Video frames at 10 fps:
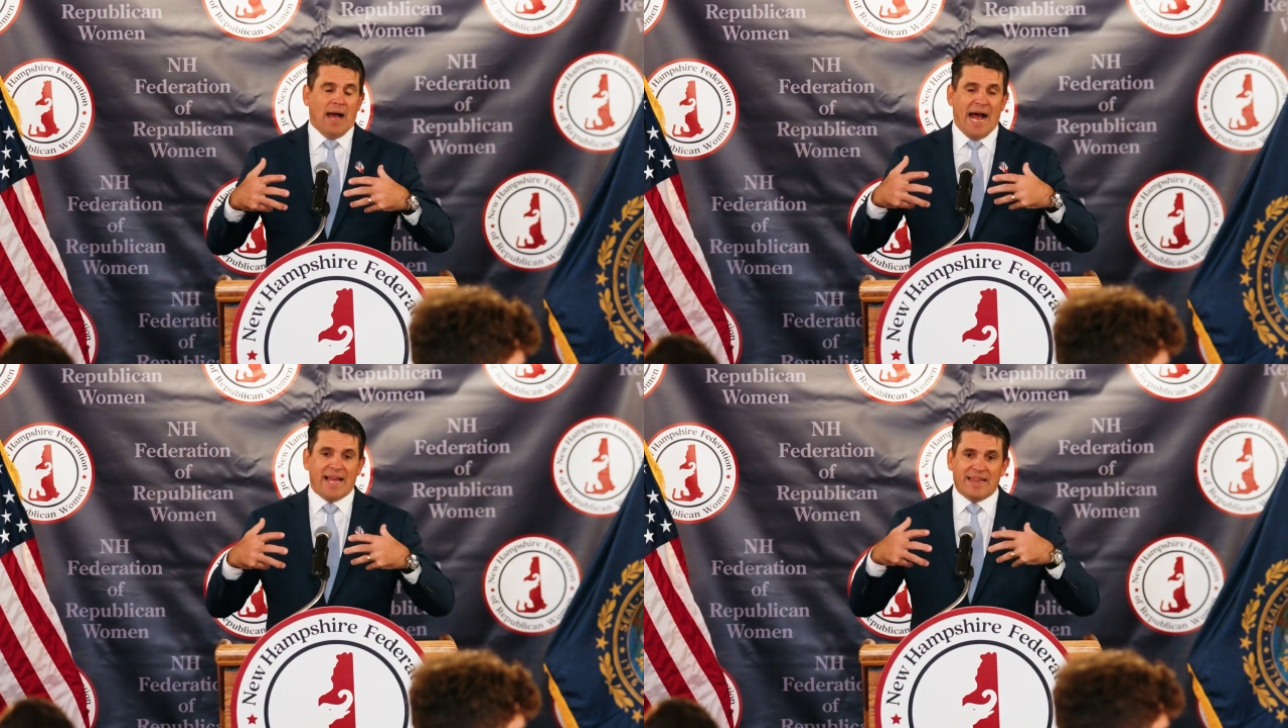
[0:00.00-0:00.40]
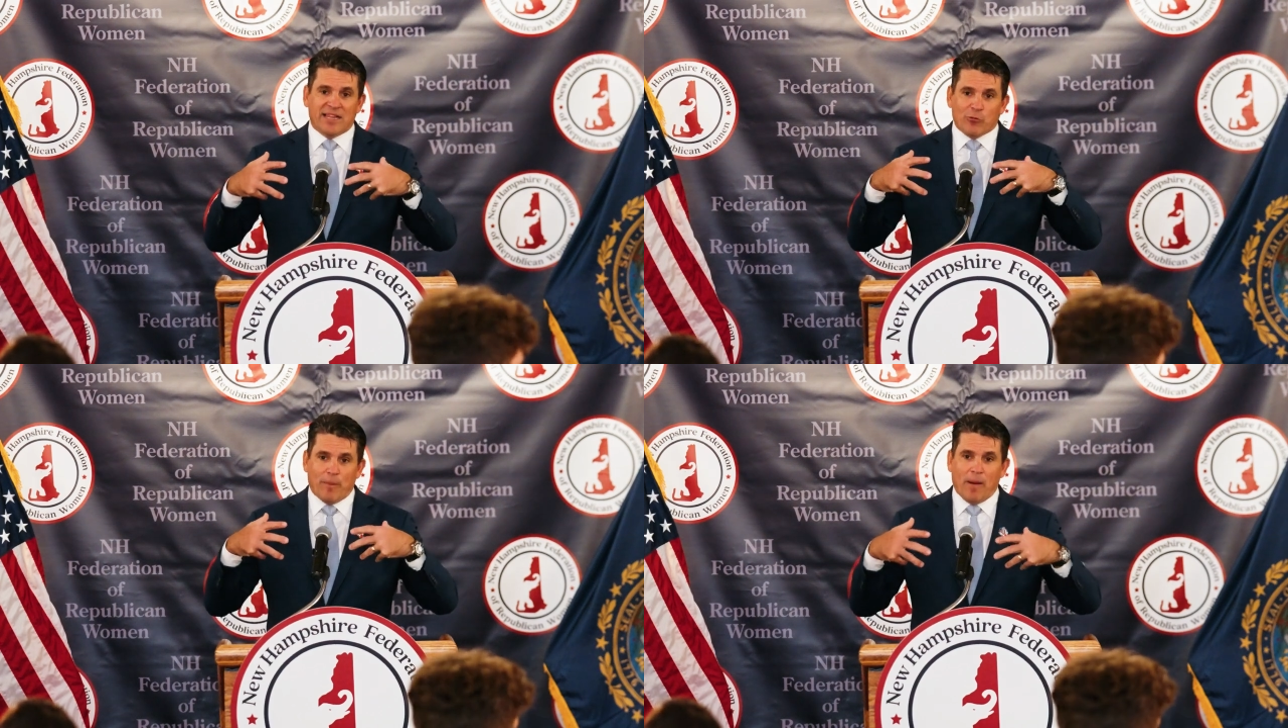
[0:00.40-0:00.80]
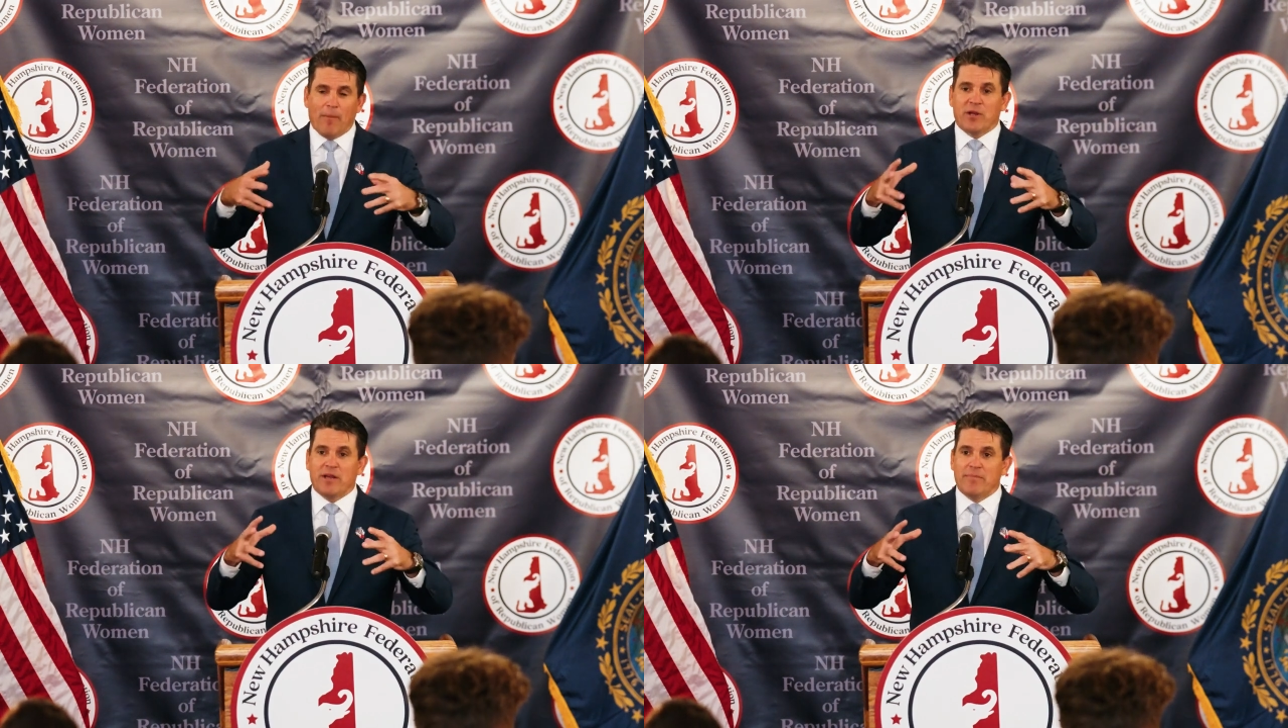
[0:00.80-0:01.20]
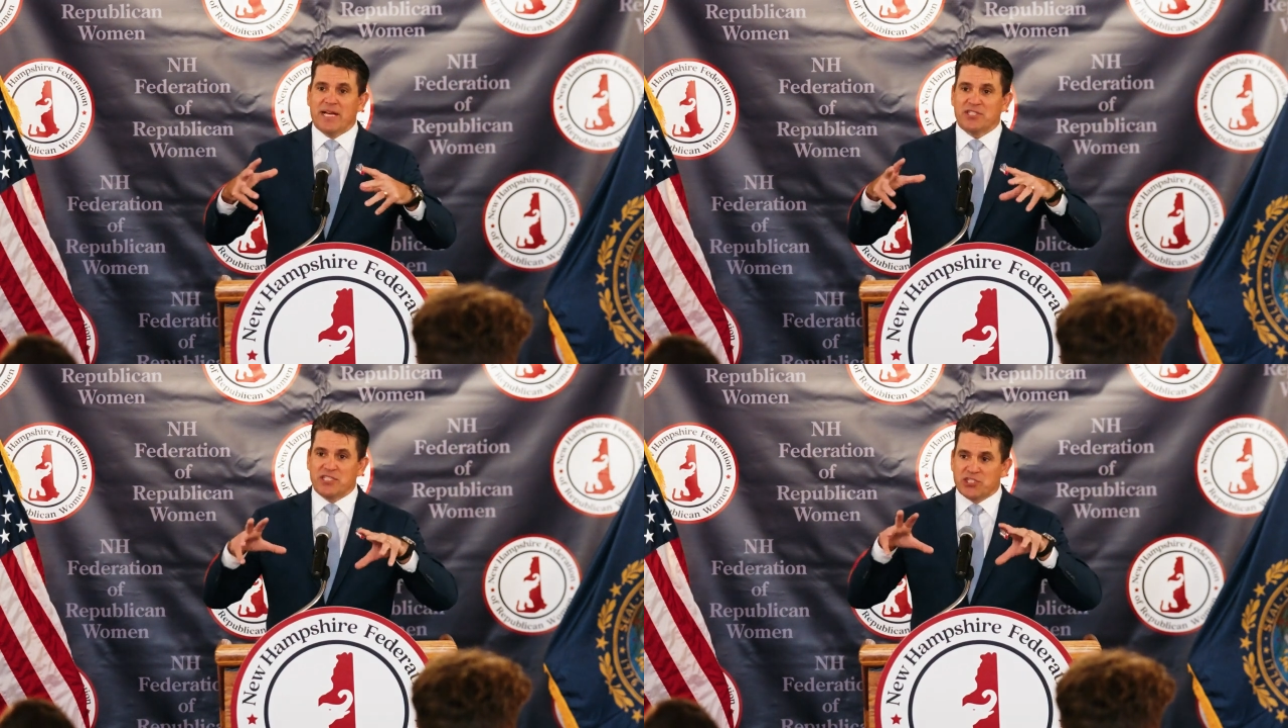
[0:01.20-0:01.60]
I think, the Republican
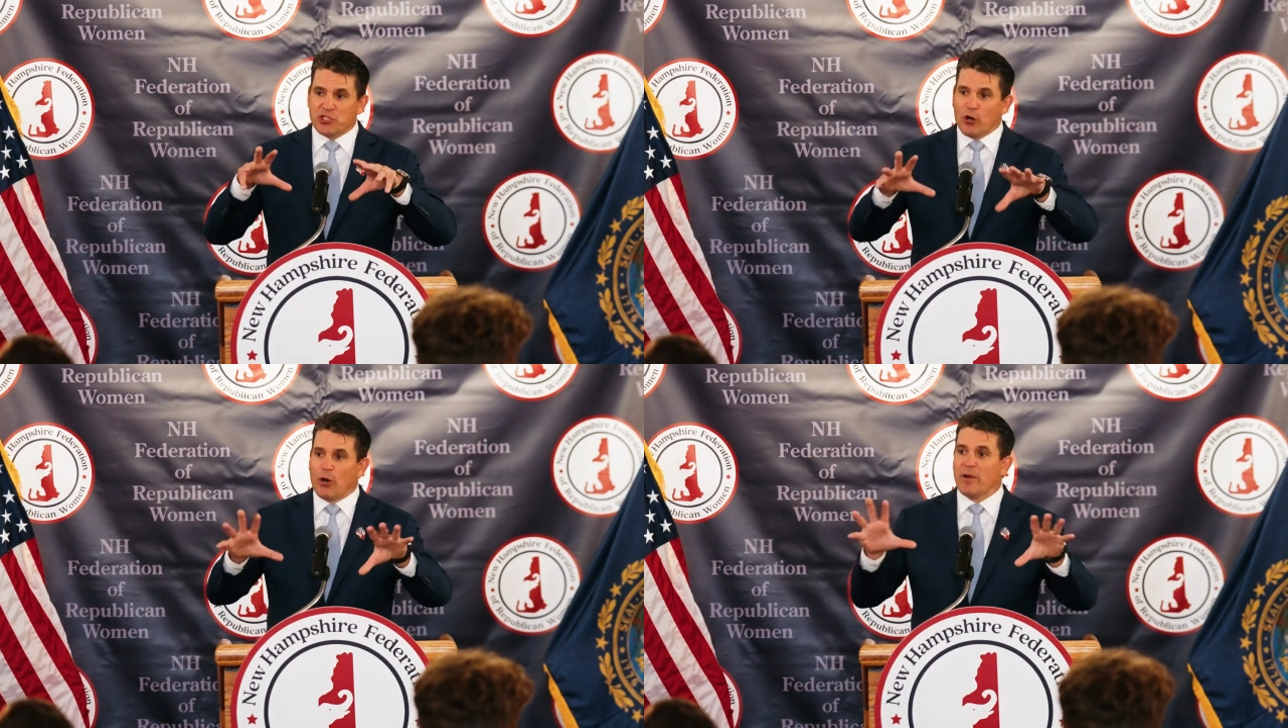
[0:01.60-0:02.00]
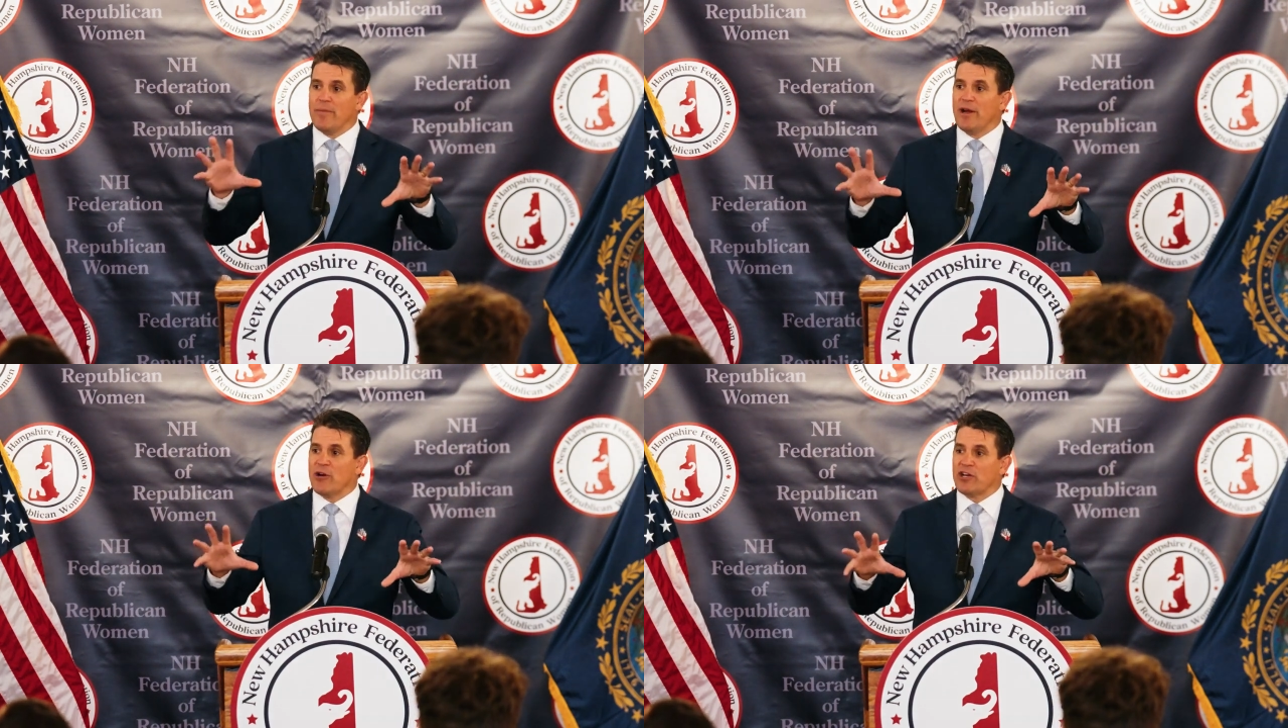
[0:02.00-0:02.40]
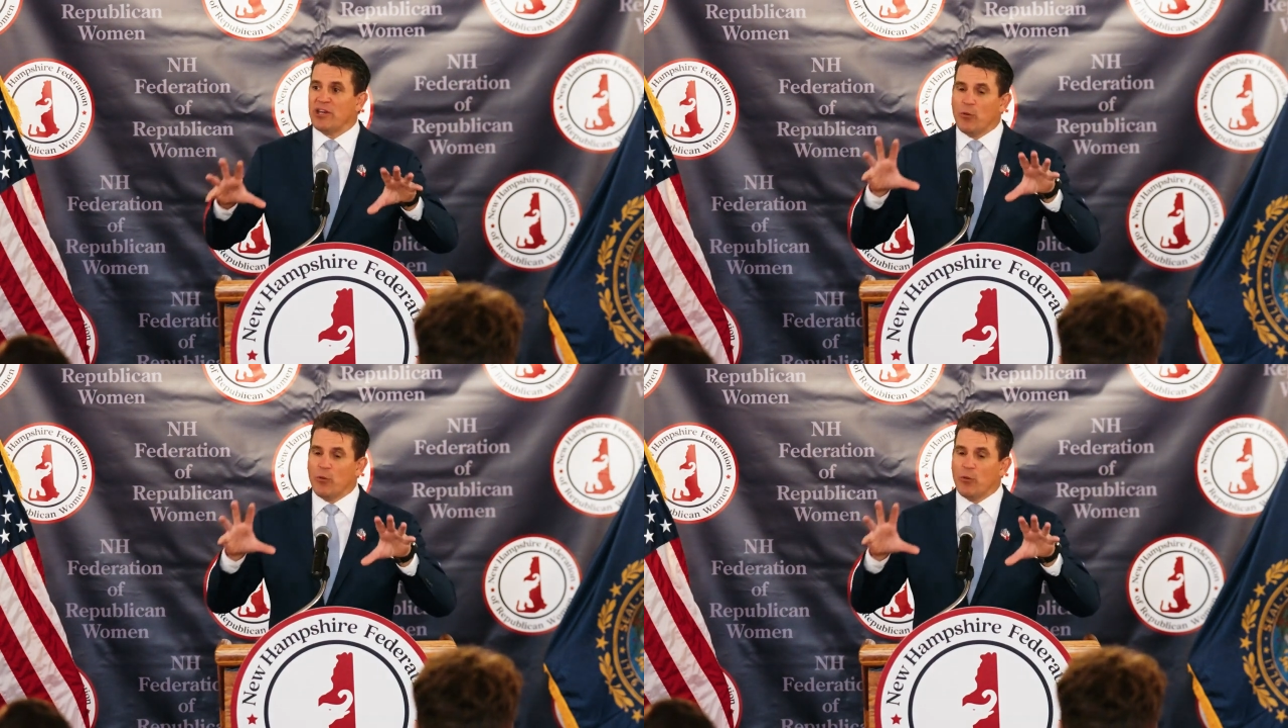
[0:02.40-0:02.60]
message to urban America,